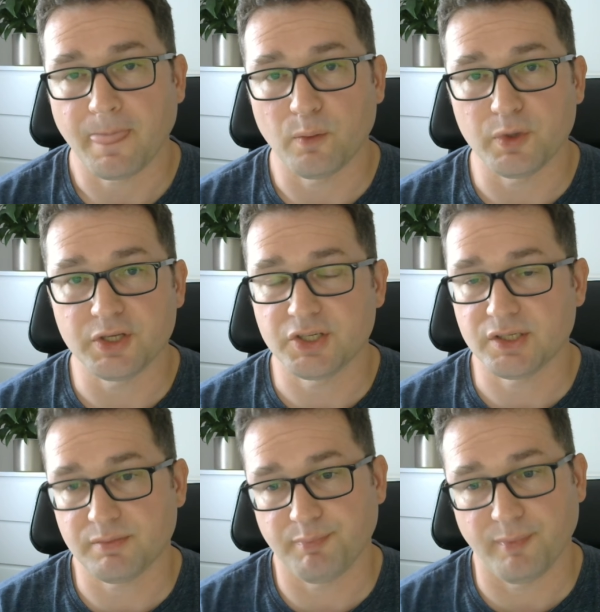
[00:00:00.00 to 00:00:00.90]

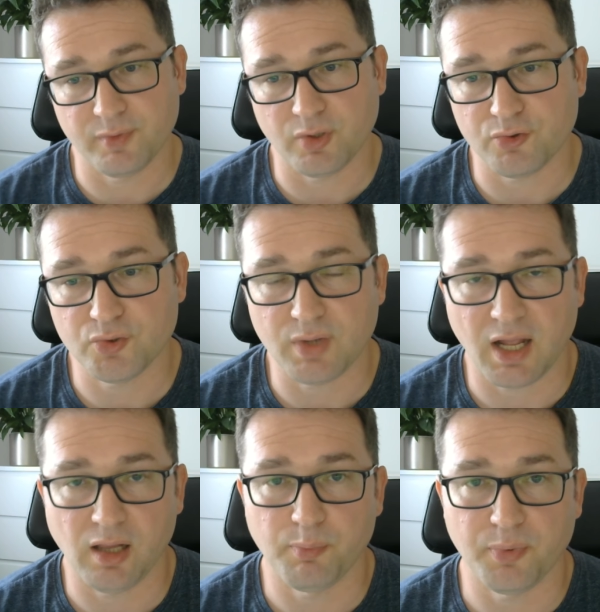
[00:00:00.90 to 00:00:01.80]
which should
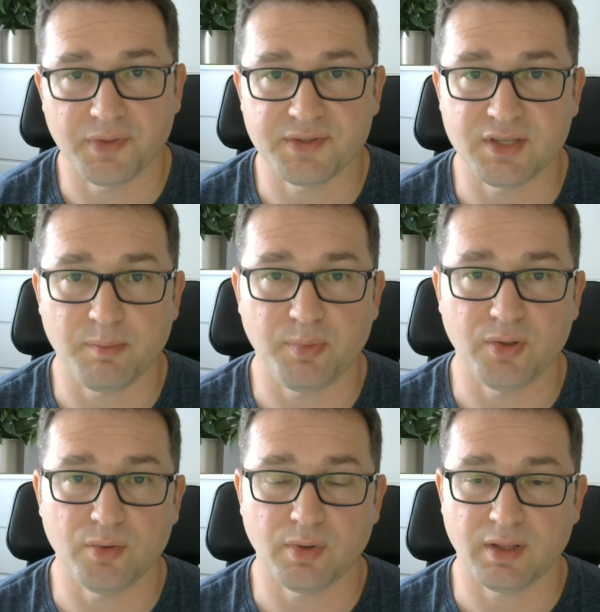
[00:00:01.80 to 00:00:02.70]
help with
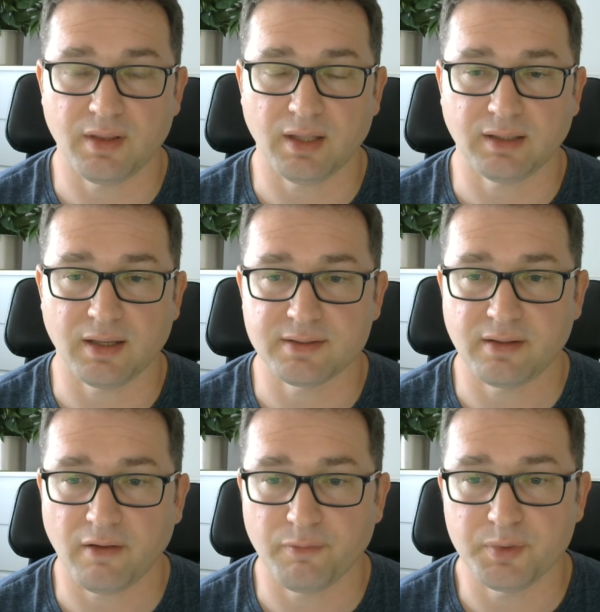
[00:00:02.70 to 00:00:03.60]
CPU and that kind of
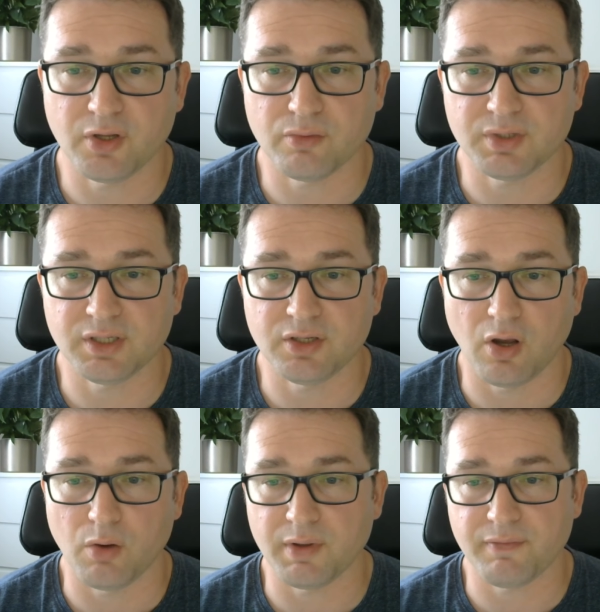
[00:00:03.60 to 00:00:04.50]
stuff. We don't really
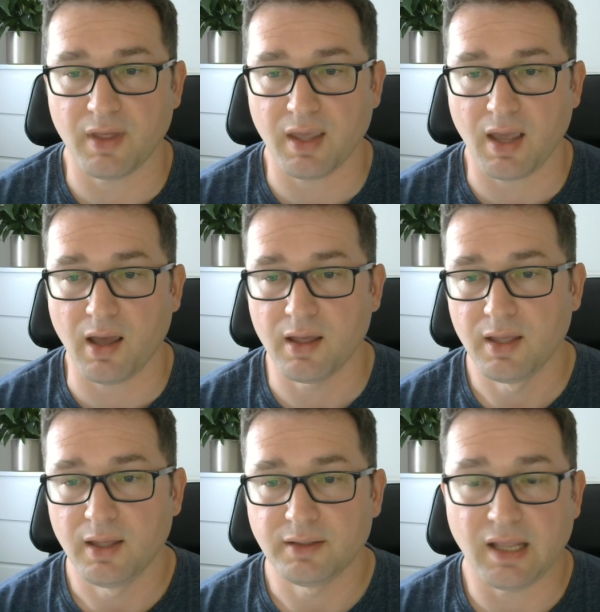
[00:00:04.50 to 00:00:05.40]
know if they are
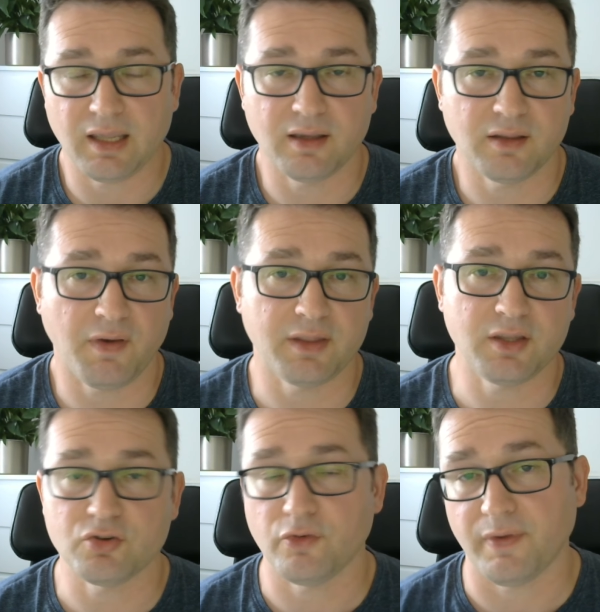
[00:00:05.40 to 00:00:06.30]
taking
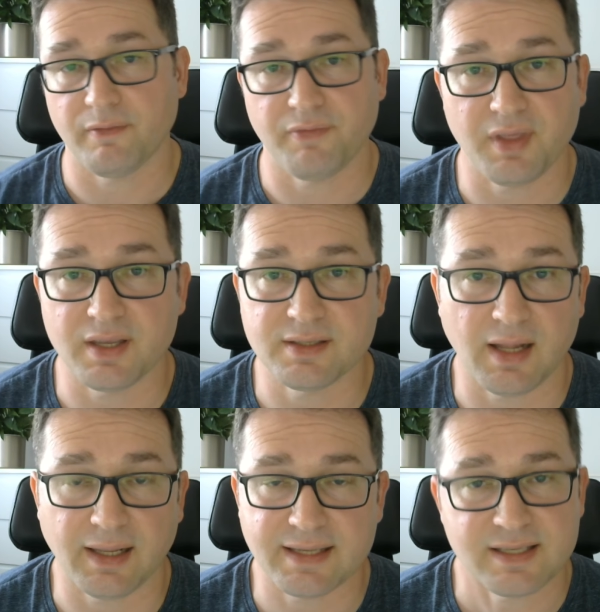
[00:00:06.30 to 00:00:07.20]
advantage of things
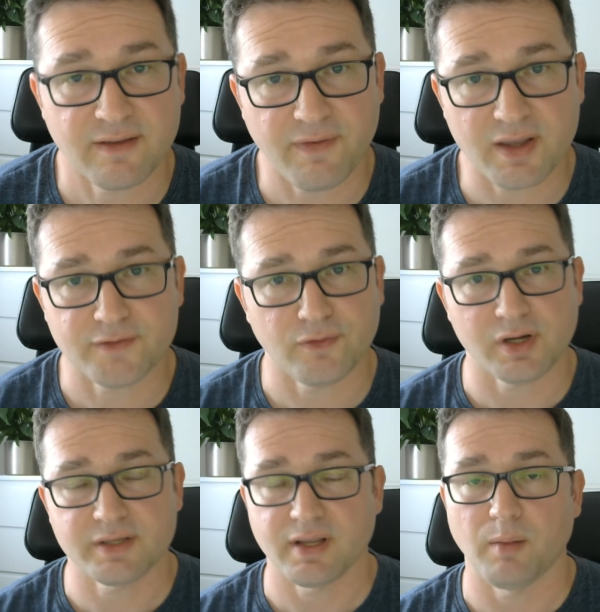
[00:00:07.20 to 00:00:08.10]
like SFS, for
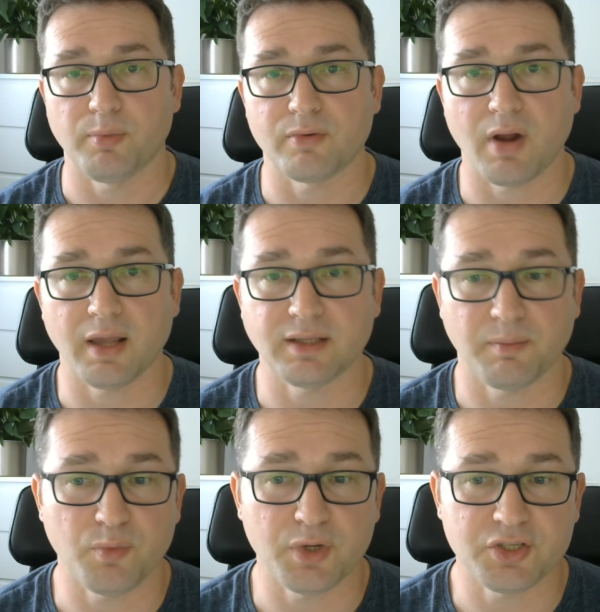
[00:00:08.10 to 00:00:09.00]
example, right?
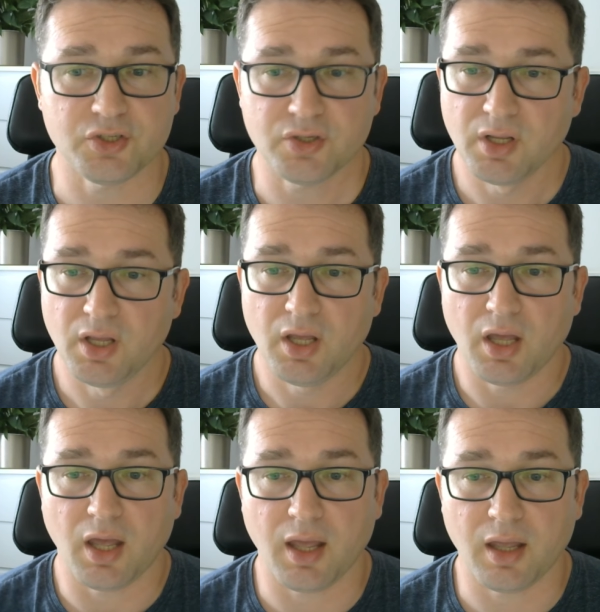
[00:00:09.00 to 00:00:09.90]
Which
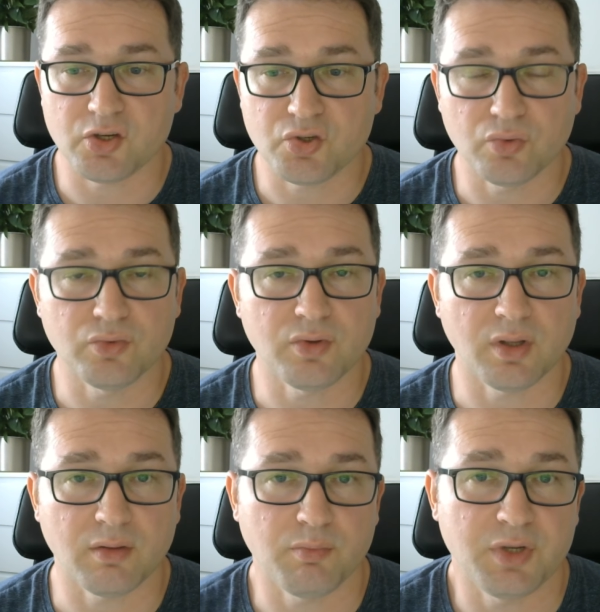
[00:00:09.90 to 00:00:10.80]

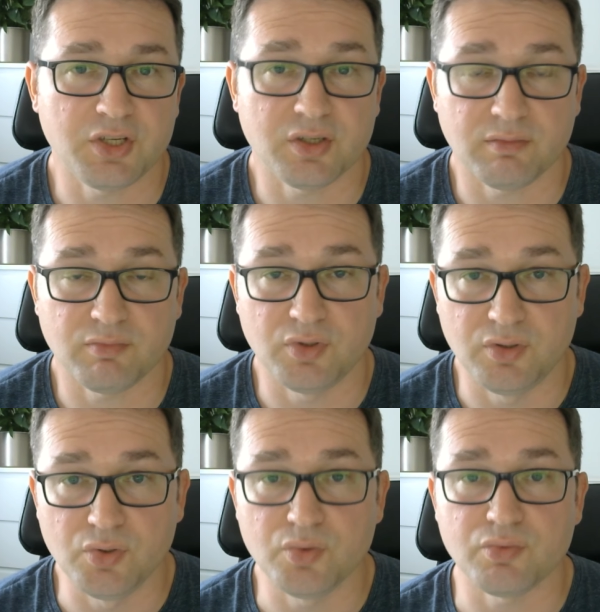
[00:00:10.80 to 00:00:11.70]

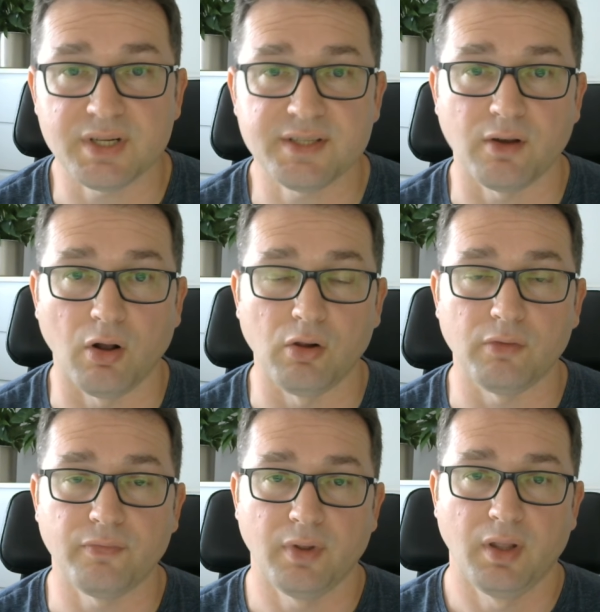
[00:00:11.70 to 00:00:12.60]
do
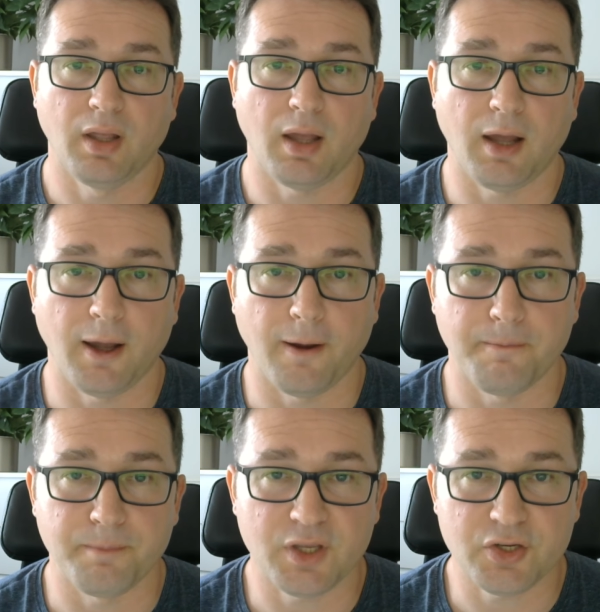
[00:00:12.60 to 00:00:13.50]
resolve
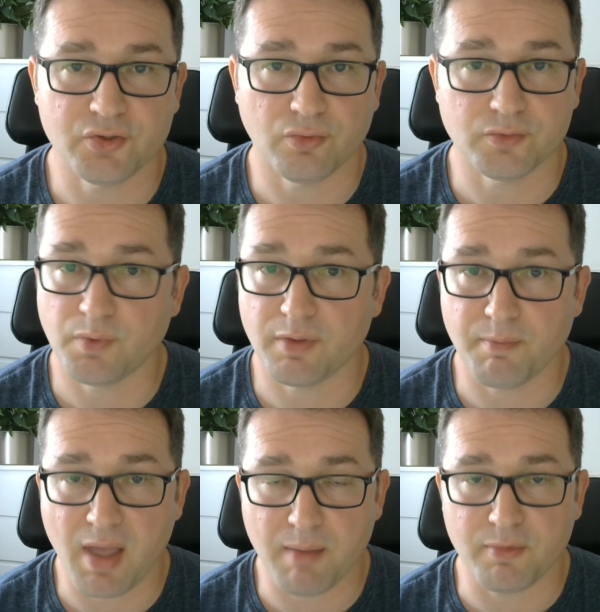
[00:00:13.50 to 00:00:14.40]
issues with
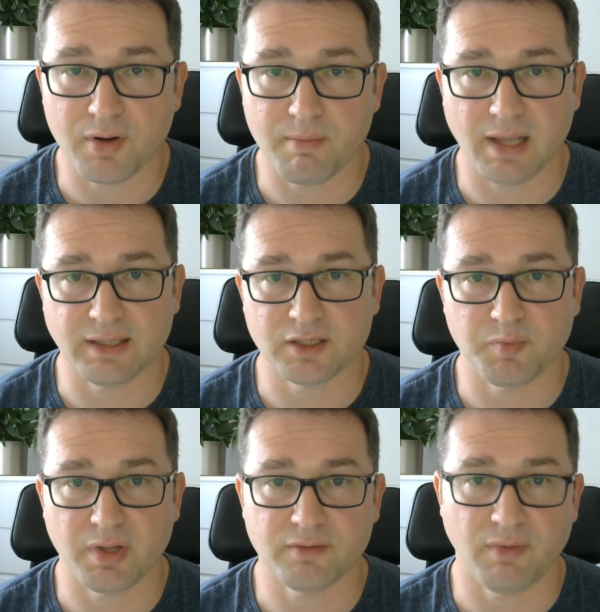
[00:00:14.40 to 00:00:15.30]
memory
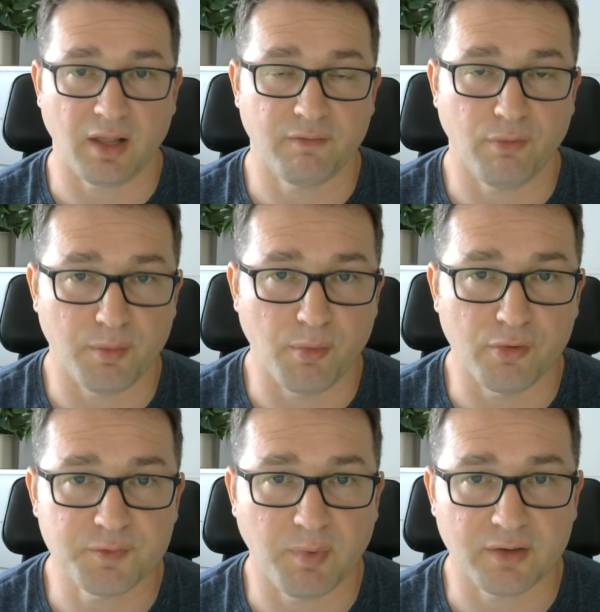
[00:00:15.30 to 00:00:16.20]
management, like for the
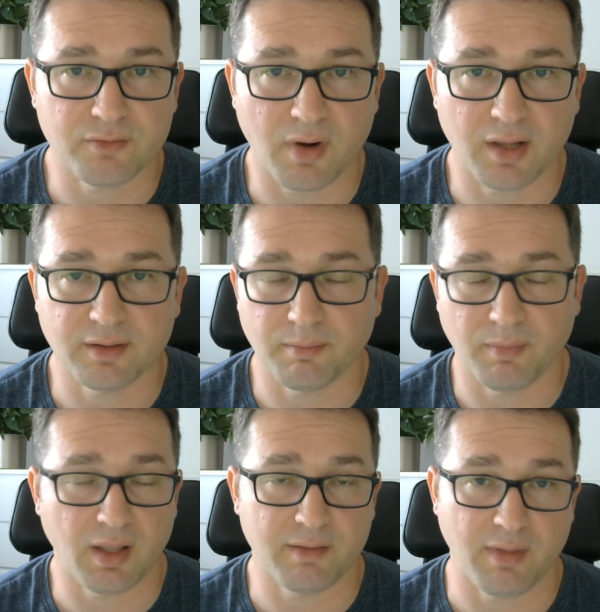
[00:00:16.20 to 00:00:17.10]
most part, right?
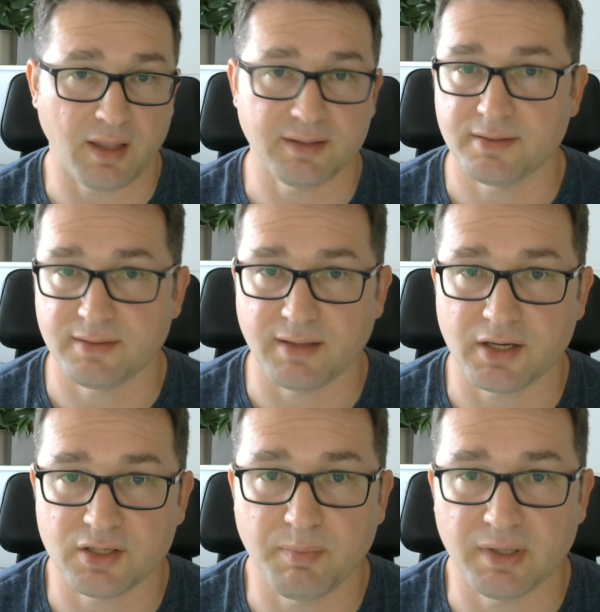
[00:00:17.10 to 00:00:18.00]
That's
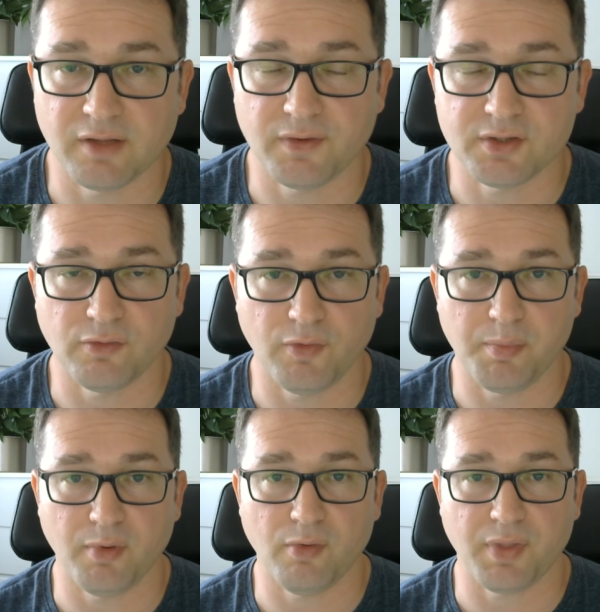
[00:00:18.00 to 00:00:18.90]
actually beneficial for
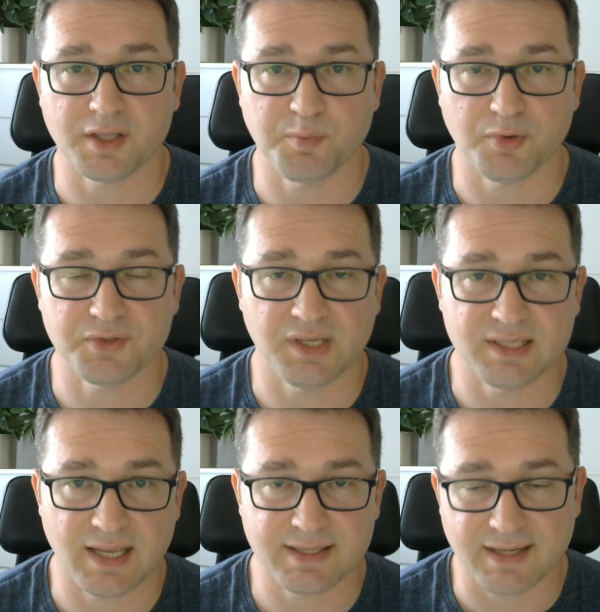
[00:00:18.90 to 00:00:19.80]
both Xbox Series
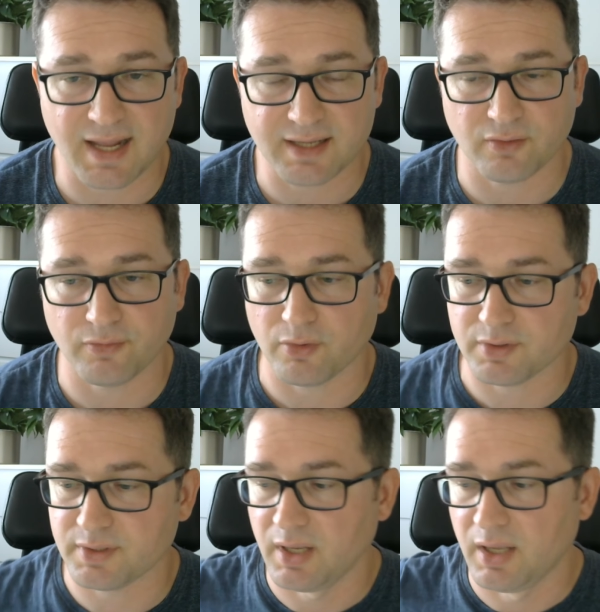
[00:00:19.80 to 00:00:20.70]
S and X, of course.